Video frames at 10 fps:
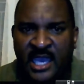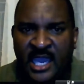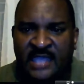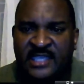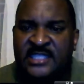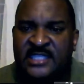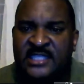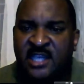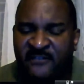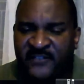It is a
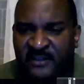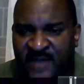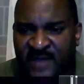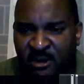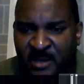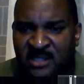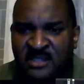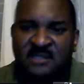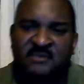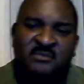tough environment.